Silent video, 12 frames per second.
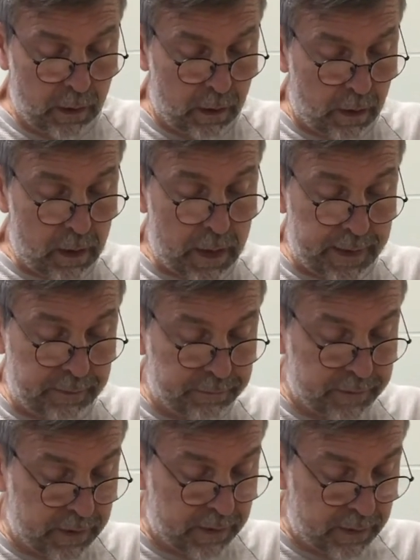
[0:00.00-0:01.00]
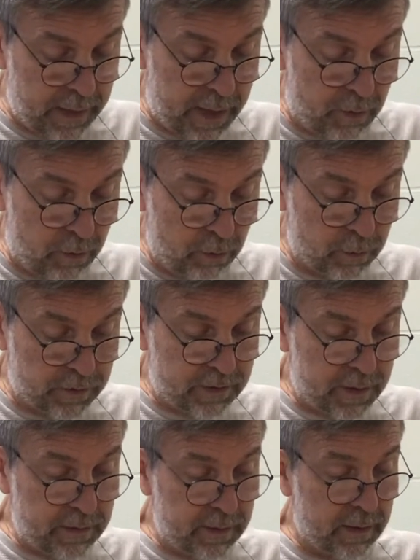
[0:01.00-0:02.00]
All right, now we're
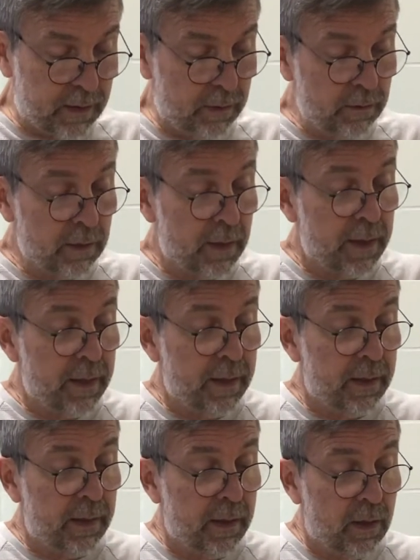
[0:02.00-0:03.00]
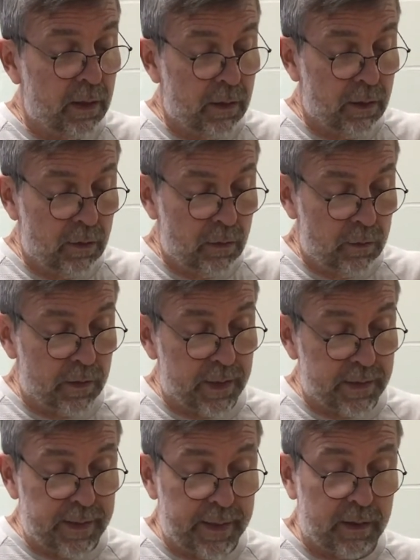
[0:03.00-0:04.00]
set to go. We're going
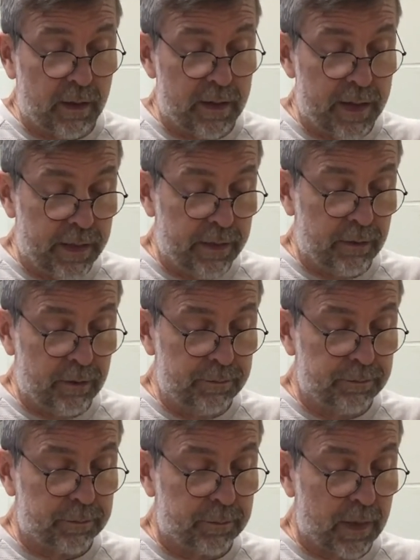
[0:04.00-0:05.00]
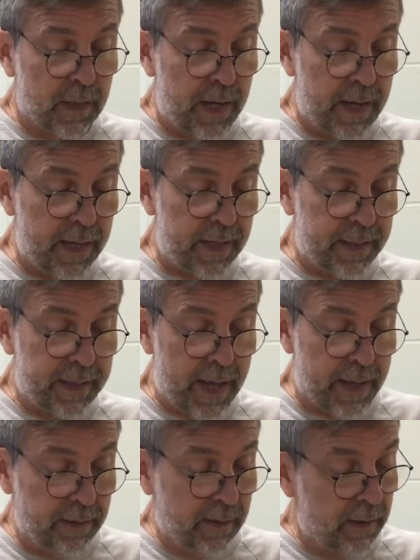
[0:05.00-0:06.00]
to take our needle, and
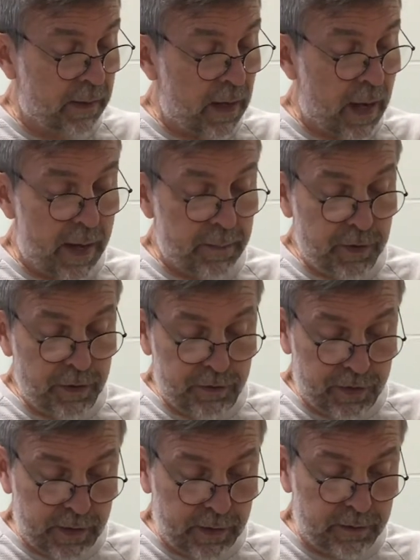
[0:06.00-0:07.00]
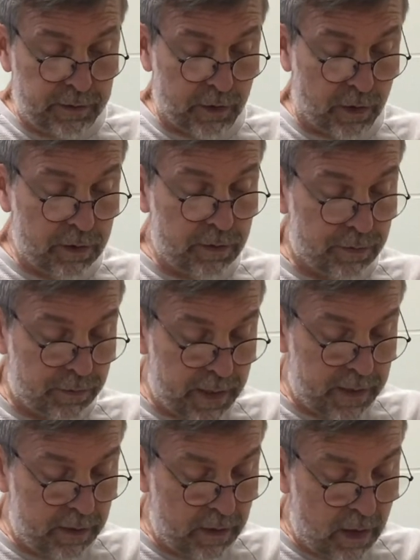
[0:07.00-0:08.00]
again, I'm using dark
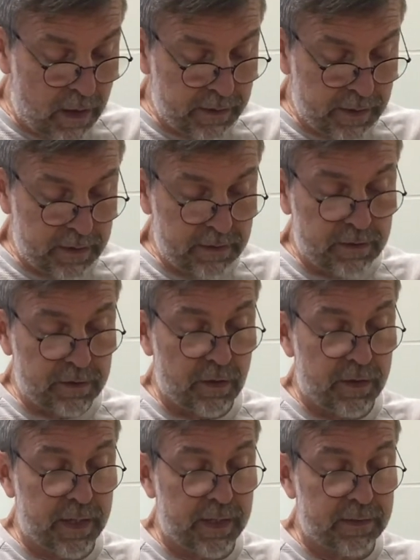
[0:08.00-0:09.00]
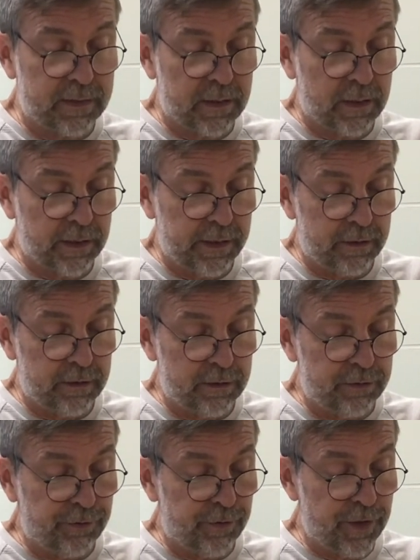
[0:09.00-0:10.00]
thread on this so that it's clearer
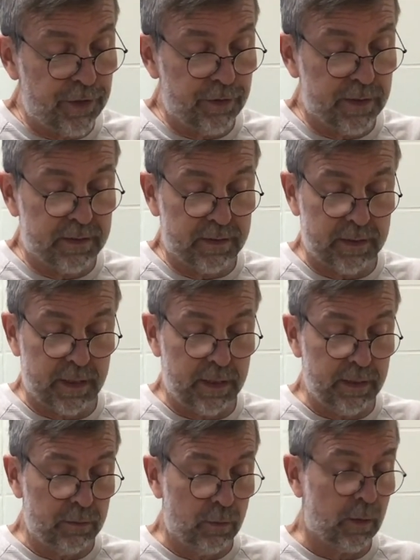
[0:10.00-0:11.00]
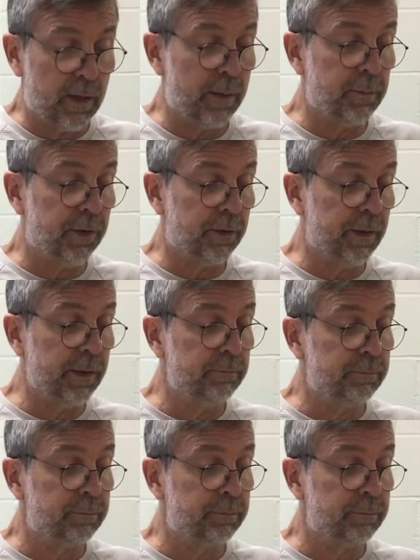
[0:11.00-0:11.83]
for you to see what I'm doing.